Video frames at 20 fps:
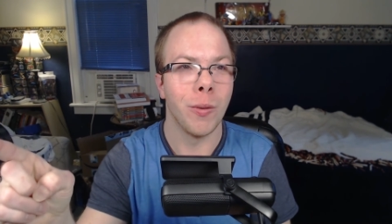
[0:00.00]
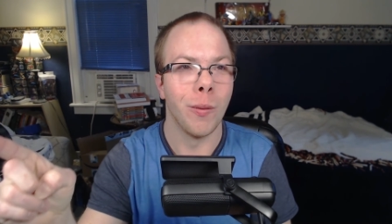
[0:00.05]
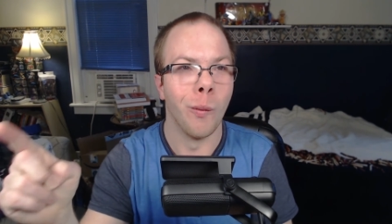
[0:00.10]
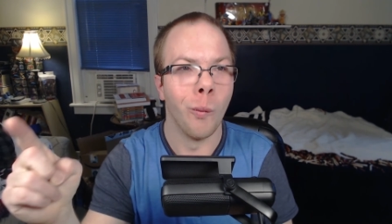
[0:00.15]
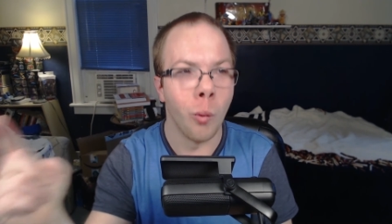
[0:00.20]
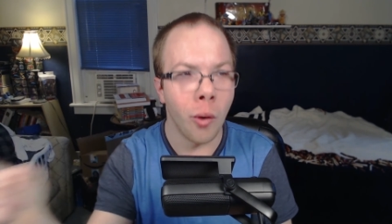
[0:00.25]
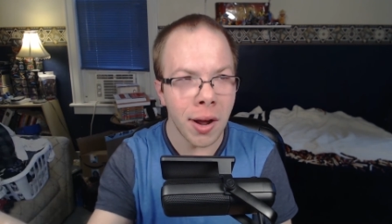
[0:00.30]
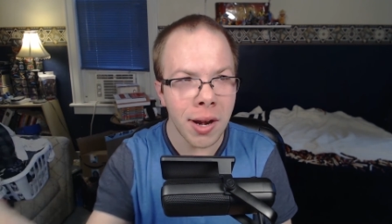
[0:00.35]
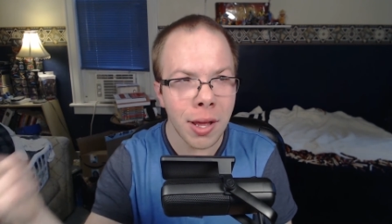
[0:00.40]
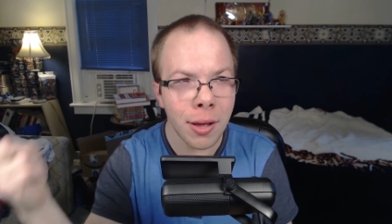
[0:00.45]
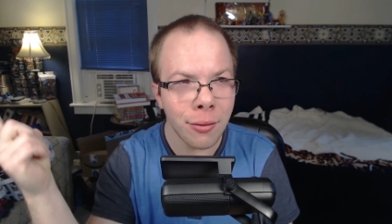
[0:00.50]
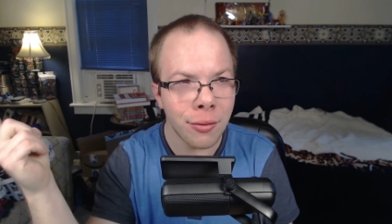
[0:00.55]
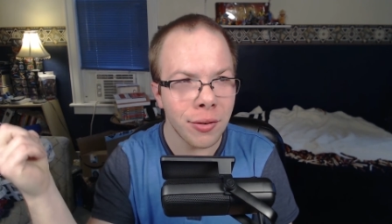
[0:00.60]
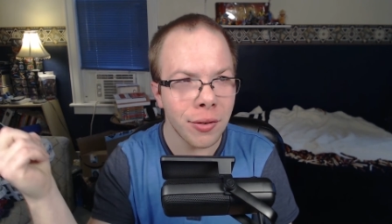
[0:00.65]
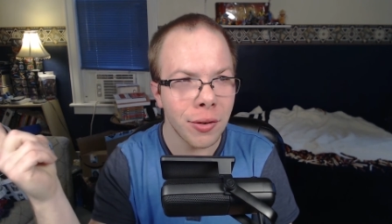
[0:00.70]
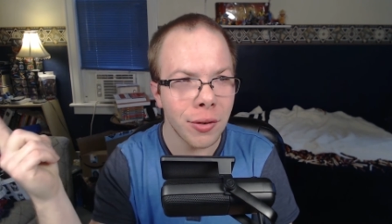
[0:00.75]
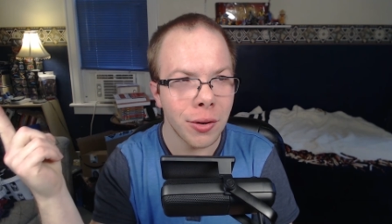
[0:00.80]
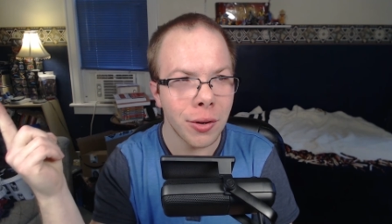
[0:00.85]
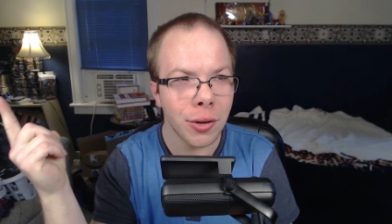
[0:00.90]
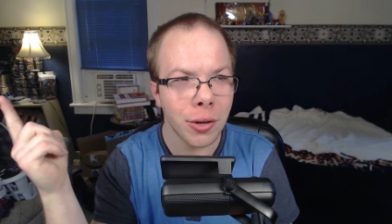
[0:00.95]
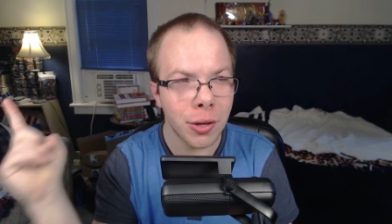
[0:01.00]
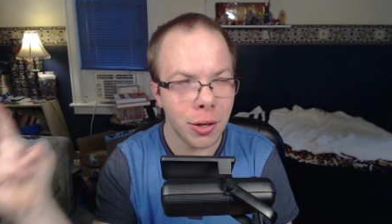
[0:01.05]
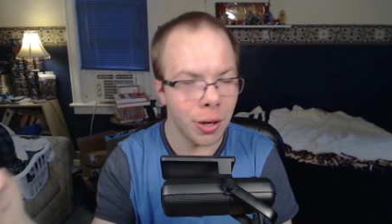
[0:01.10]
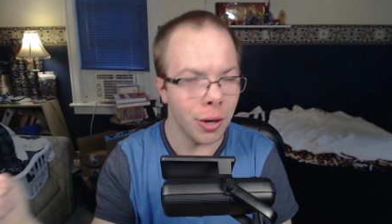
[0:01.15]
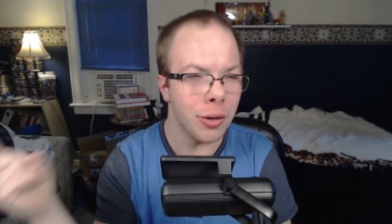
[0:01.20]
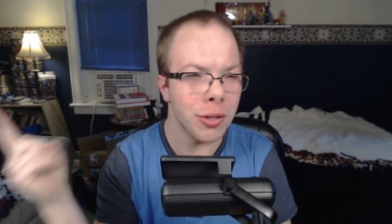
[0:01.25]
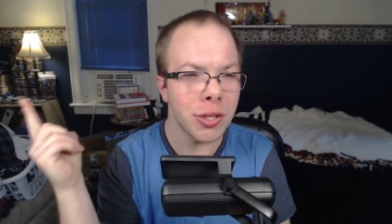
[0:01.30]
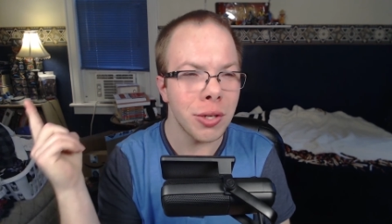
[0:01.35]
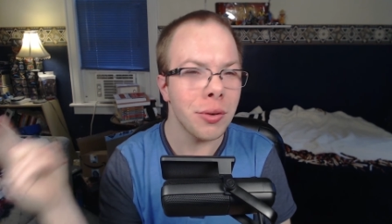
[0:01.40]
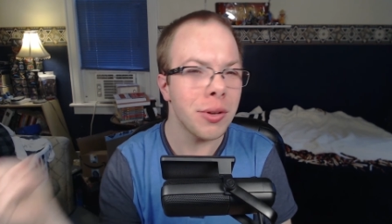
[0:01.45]
What if
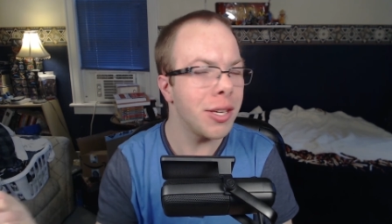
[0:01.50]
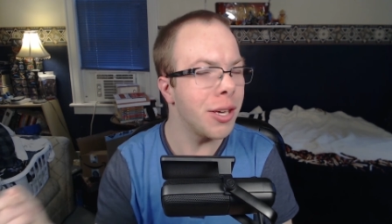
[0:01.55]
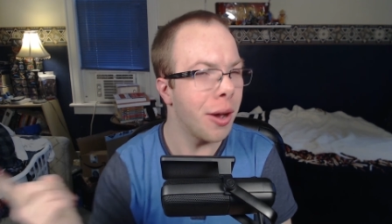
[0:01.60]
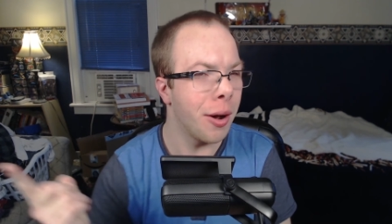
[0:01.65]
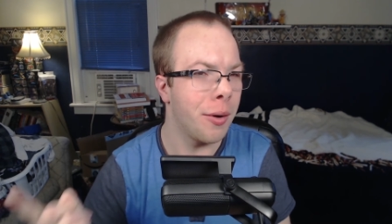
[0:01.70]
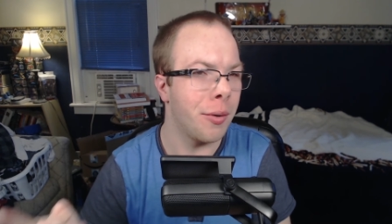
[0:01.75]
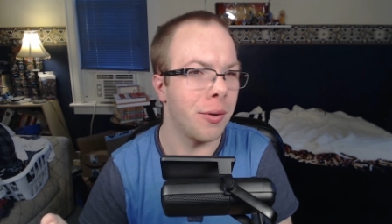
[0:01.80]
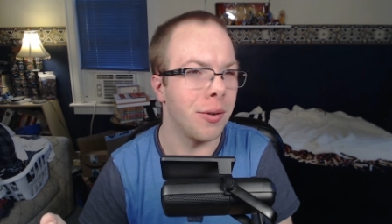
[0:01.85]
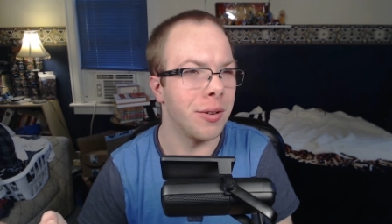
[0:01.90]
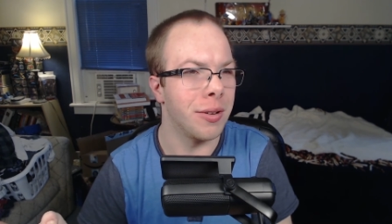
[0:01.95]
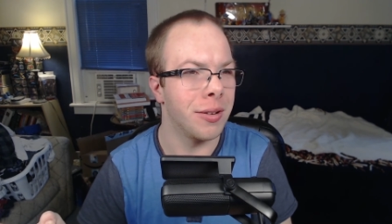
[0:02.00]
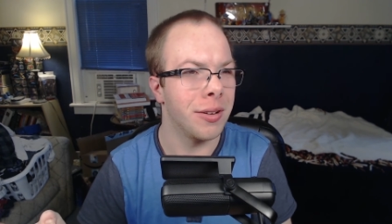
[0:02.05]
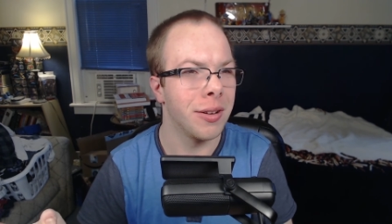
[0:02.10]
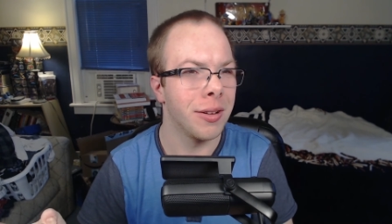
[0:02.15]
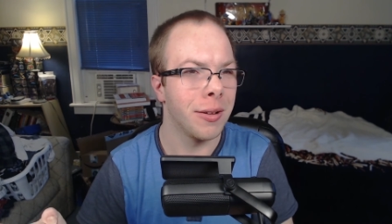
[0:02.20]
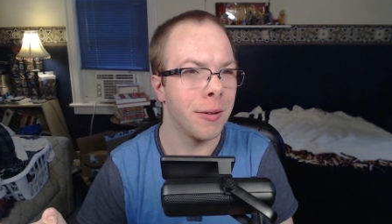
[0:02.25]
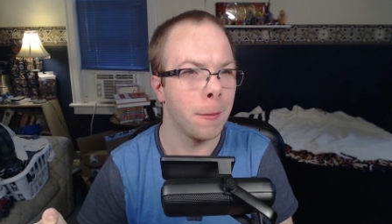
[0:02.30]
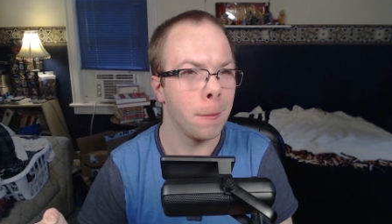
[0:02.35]
Kozuki Oden